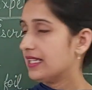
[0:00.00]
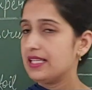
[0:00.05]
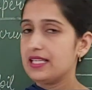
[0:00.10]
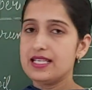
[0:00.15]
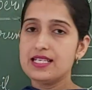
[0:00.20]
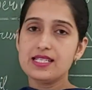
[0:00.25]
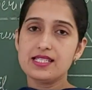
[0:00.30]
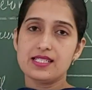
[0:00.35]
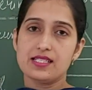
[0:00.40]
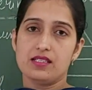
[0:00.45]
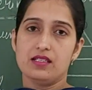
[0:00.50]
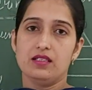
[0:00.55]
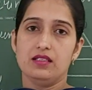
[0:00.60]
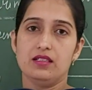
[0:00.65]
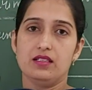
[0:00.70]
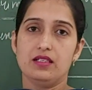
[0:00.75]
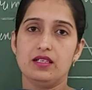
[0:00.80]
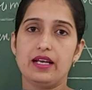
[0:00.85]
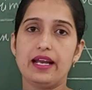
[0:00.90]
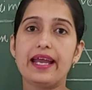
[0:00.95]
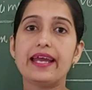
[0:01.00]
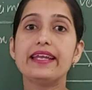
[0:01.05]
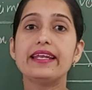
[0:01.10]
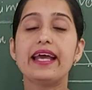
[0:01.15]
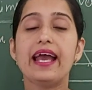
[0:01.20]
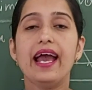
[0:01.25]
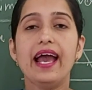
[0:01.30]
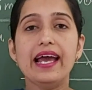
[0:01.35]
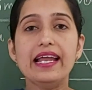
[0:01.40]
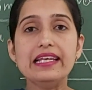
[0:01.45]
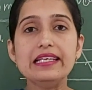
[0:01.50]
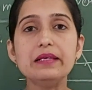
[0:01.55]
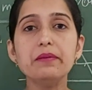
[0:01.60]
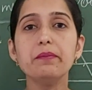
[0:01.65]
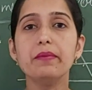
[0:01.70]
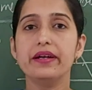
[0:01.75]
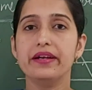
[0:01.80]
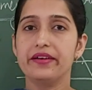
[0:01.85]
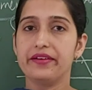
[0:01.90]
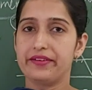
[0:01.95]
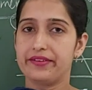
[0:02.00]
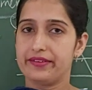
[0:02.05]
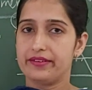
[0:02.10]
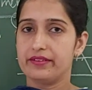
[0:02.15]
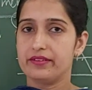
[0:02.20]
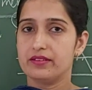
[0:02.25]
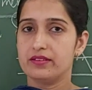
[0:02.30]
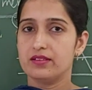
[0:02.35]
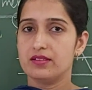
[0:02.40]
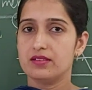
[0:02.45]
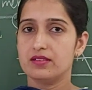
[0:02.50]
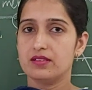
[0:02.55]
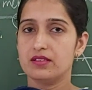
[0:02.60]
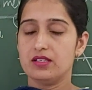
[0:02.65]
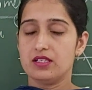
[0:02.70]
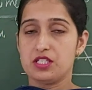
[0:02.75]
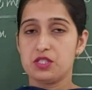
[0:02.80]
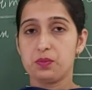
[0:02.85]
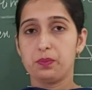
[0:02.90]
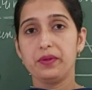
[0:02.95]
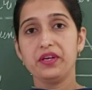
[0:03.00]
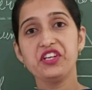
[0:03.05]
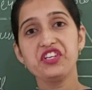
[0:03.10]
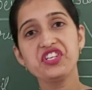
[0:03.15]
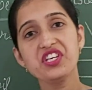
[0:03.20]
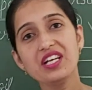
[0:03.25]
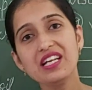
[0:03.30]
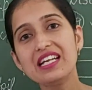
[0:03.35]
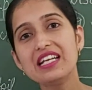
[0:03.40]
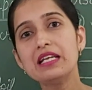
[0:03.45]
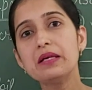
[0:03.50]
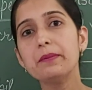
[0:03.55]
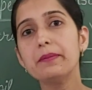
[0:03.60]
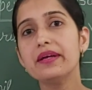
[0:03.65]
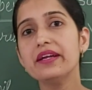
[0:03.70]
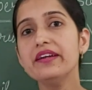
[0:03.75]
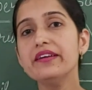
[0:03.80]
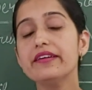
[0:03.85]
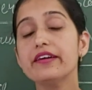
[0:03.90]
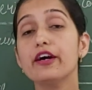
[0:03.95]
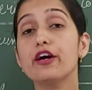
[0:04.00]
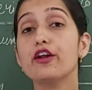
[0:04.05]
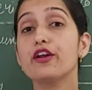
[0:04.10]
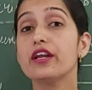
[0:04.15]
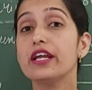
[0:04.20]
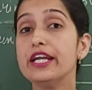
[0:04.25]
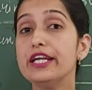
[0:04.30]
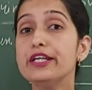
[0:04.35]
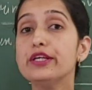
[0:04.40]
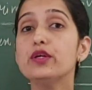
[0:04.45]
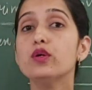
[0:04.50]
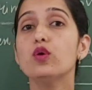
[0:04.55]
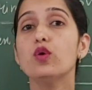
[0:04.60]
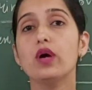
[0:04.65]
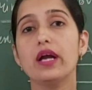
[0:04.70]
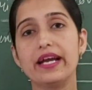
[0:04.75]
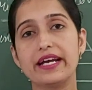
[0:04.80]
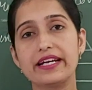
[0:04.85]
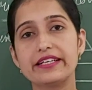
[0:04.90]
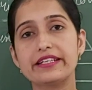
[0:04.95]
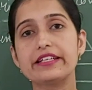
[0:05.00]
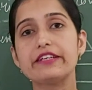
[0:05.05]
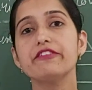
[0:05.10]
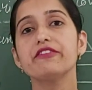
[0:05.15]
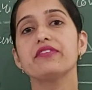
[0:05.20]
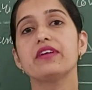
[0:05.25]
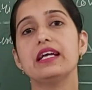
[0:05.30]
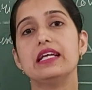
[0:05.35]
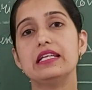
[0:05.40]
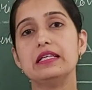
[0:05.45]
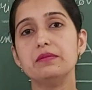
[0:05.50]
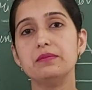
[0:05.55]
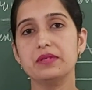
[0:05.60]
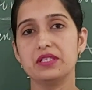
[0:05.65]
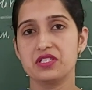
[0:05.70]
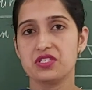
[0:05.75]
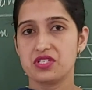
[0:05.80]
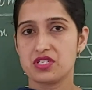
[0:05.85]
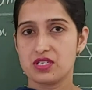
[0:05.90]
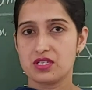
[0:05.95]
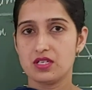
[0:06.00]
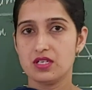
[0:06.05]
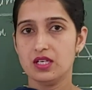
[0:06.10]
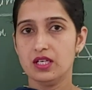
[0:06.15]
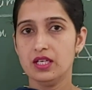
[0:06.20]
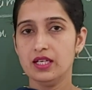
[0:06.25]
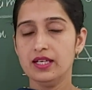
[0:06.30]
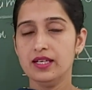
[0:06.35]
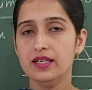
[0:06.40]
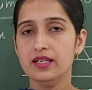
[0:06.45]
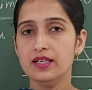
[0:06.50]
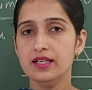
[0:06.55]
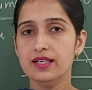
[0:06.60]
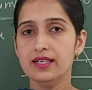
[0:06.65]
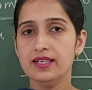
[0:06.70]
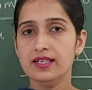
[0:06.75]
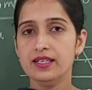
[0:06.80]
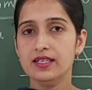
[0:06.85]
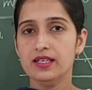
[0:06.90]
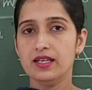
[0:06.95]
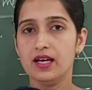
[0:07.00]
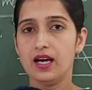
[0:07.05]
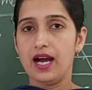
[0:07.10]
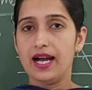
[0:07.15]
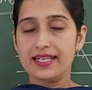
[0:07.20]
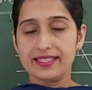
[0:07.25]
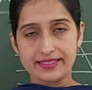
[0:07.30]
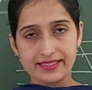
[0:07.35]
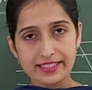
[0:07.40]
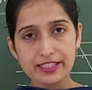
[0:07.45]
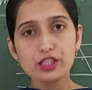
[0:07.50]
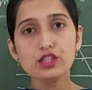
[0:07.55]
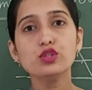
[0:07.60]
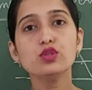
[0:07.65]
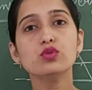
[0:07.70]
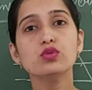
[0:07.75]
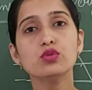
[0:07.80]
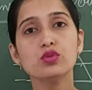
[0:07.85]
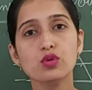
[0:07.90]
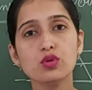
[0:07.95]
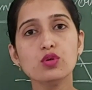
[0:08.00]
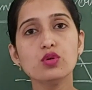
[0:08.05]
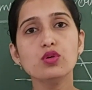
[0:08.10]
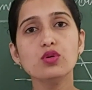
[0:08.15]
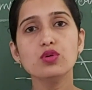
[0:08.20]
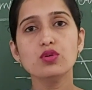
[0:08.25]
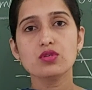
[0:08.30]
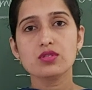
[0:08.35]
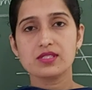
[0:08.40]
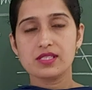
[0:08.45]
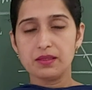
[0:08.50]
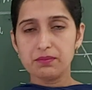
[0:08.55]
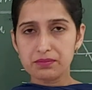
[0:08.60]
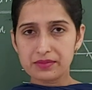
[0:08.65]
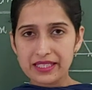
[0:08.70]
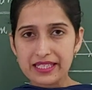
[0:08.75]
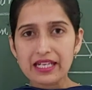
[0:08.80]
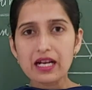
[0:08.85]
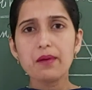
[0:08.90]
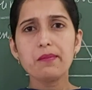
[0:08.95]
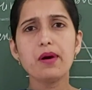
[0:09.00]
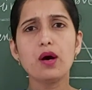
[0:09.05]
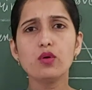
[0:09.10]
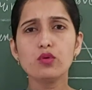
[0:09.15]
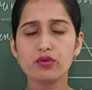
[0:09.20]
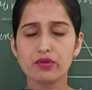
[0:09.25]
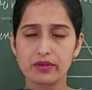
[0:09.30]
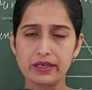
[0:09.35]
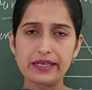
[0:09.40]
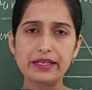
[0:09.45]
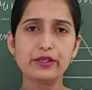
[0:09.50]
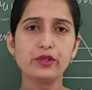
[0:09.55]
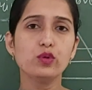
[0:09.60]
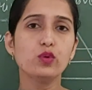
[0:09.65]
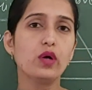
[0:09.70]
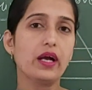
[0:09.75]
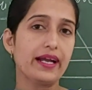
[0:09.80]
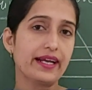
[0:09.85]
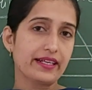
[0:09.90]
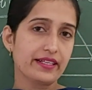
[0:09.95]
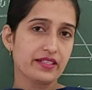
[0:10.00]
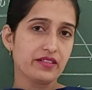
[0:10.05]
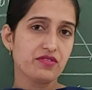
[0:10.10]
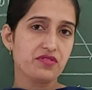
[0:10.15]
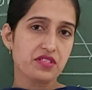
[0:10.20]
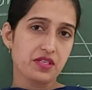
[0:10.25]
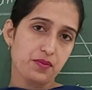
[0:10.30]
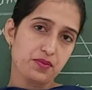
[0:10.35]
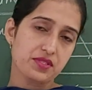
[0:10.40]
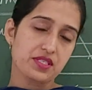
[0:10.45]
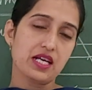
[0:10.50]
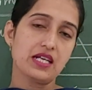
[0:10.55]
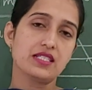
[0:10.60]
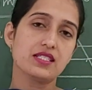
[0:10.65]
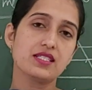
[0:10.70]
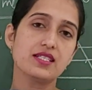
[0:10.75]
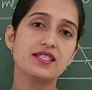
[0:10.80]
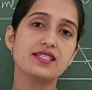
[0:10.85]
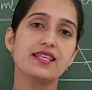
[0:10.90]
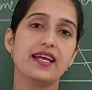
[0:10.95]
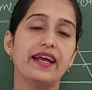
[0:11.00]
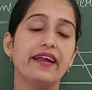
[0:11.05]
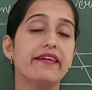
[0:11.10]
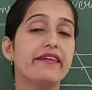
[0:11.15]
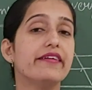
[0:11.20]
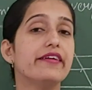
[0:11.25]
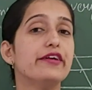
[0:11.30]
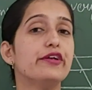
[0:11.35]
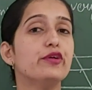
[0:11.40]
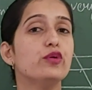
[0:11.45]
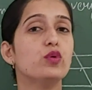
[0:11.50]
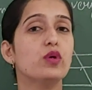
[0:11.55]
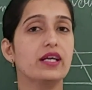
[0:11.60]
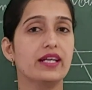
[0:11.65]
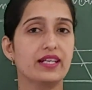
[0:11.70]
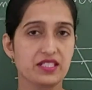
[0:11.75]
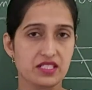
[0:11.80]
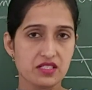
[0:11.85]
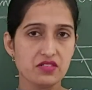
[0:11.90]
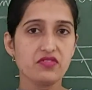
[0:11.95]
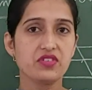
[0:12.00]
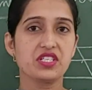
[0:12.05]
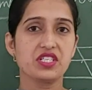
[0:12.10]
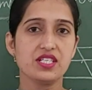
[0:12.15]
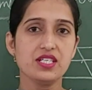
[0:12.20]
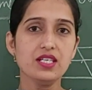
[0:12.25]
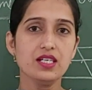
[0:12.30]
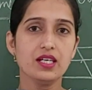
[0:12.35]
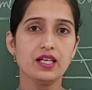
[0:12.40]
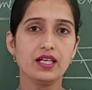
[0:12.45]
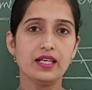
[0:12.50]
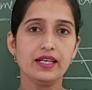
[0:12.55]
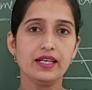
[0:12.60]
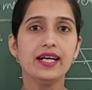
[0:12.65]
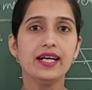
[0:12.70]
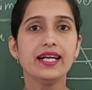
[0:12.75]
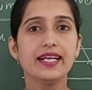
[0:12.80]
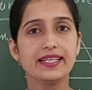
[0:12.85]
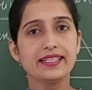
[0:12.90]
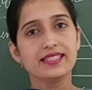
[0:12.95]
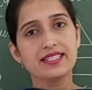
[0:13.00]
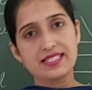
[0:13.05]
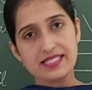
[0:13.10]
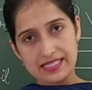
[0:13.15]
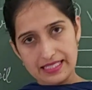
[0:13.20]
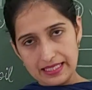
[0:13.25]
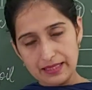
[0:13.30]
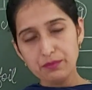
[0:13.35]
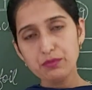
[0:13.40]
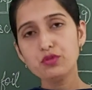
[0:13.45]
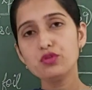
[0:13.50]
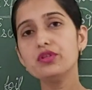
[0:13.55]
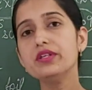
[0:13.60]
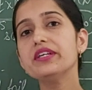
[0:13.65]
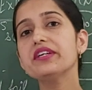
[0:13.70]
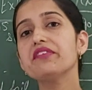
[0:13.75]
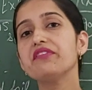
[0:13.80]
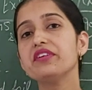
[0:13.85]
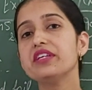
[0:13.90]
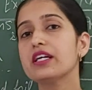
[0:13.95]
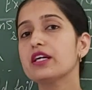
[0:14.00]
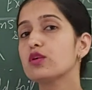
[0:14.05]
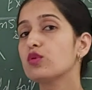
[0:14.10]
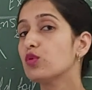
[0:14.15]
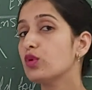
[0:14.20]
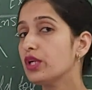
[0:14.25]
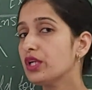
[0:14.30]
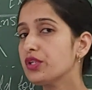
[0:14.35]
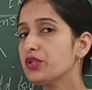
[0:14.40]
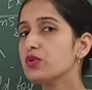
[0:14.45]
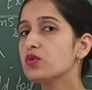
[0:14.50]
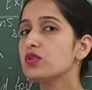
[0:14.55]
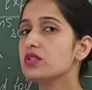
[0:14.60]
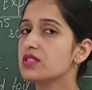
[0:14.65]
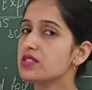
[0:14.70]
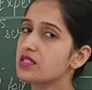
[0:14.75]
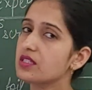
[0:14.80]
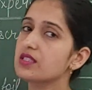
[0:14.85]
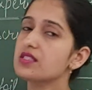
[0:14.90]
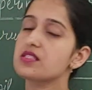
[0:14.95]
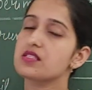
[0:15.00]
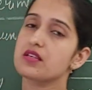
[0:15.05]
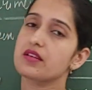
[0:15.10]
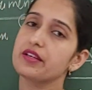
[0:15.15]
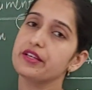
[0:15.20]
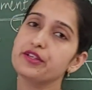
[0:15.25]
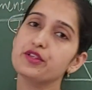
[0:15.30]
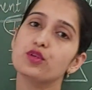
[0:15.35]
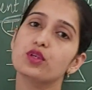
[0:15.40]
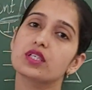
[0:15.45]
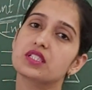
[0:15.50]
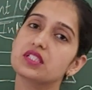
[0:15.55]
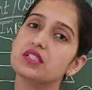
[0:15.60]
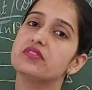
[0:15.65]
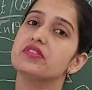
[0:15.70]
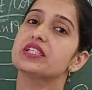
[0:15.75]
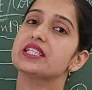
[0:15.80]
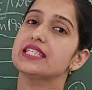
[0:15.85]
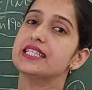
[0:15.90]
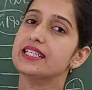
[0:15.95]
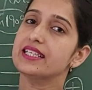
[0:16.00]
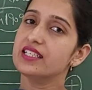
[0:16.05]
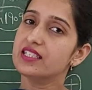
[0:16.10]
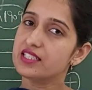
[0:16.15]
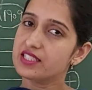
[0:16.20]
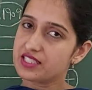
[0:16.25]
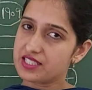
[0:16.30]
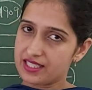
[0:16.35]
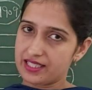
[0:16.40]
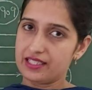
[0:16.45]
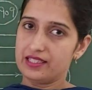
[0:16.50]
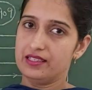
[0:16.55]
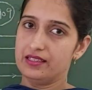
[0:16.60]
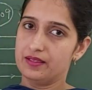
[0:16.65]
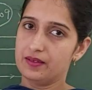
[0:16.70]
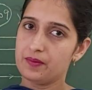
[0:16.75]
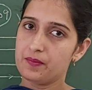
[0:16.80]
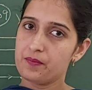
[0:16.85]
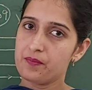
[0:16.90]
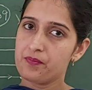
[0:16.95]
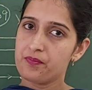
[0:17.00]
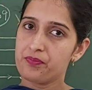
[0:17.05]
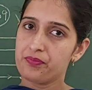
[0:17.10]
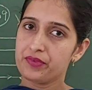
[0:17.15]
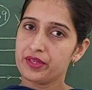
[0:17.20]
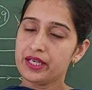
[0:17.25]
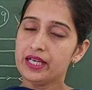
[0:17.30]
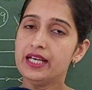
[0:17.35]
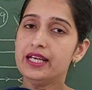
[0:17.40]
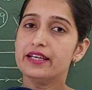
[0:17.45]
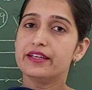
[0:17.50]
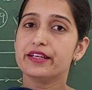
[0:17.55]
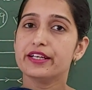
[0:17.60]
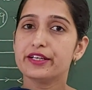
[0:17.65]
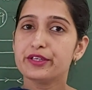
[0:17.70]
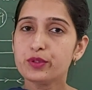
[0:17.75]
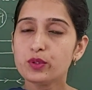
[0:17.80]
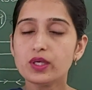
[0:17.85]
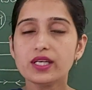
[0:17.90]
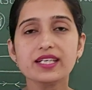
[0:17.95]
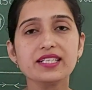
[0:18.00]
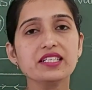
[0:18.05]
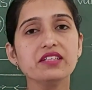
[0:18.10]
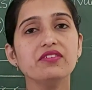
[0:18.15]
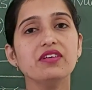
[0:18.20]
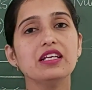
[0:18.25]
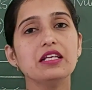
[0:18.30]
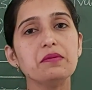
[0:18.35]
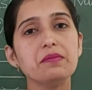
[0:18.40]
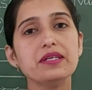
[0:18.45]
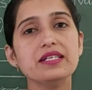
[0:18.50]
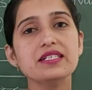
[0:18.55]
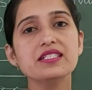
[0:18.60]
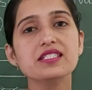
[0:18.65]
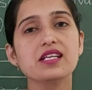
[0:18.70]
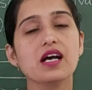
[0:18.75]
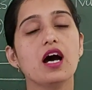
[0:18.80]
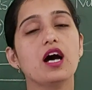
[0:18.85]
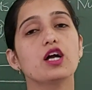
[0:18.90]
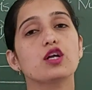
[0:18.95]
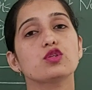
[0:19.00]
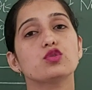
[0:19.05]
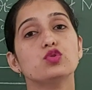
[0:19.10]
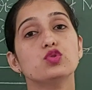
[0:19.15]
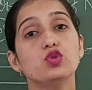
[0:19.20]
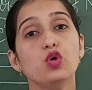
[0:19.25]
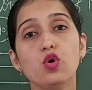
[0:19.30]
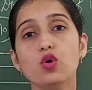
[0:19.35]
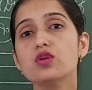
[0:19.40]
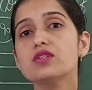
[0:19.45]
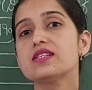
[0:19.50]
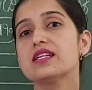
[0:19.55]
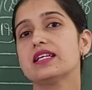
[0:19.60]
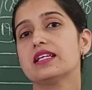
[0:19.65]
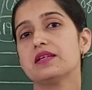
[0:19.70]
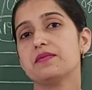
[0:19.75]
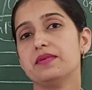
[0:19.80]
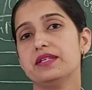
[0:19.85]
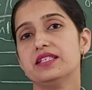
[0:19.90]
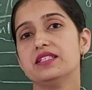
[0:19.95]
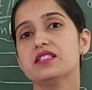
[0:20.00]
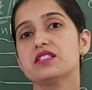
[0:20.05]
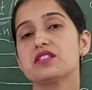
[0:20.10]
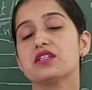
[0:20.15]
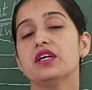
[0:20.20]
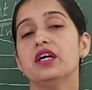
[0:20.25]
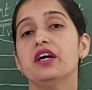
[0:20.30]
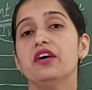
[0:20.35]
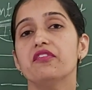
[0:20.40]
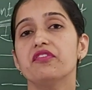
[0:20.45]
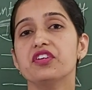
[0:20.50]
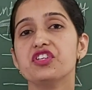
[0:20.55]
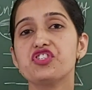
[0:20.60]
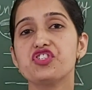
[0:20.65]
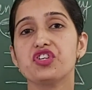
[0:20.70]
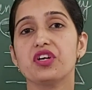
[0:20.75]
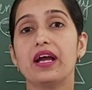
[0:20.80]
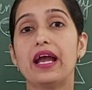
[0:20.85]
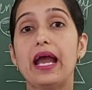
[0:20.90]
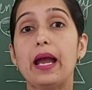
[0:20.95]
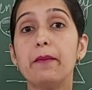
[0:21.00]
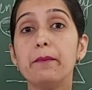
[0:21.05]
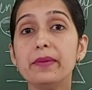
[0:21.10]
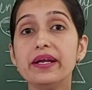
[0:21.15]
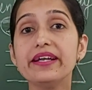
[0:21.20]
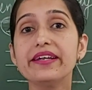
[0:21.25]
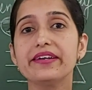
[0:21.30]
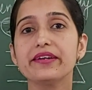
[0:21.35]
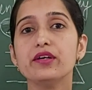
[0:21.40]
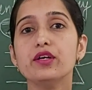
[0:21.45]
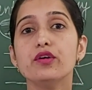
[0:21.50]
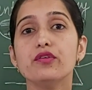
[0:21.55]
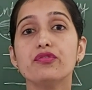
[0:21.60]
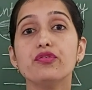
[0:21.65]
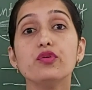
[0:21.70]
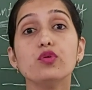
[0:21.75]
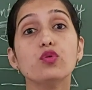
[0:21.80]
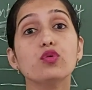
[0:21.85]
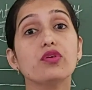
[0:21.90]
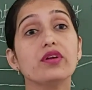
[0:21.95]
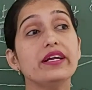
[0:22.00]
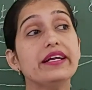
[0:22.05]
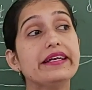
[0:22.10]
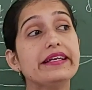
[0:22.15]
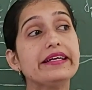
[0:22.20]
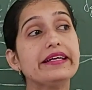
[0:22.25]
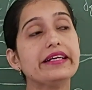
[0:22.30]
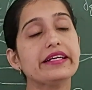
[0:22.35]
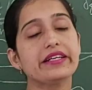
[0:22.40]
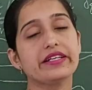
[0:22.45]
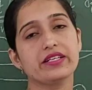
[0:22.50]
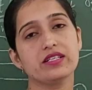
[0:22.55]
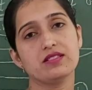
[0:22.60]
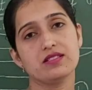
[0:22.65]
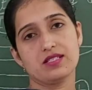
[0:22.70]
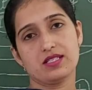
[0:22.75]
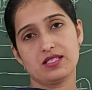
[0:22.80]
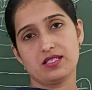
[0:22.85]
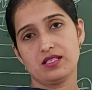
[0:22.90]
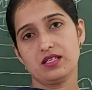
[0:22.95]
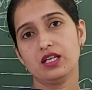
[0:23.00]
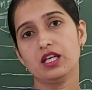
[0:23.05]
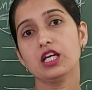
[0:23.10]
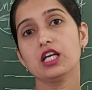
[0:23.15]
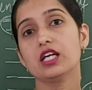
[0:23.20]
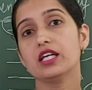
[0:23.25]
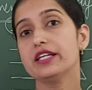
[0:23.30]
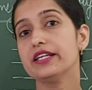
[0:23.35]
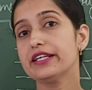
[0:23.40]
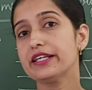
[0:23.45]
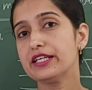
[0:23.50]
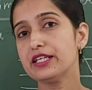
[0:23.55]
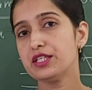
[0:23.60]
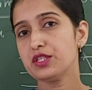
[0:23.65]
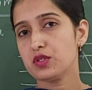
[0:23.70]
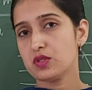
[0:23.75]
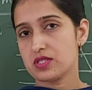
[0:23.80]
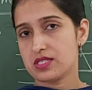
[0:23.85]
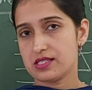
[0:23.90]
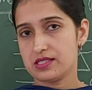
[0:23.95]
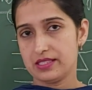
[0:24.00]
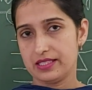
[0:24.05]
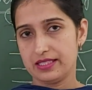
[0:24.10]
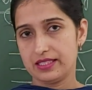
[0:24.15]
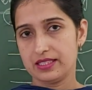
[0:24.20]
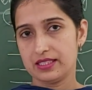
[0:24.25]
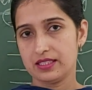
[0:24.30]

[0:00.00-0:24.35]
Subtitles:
is an element, a special element, radioactive element. I think you know something about radioactive substances and radioactivity. In the same unit, we are going to discuss radioactivity in detail. Radioactive elements are those elements which emit few radiations continuously,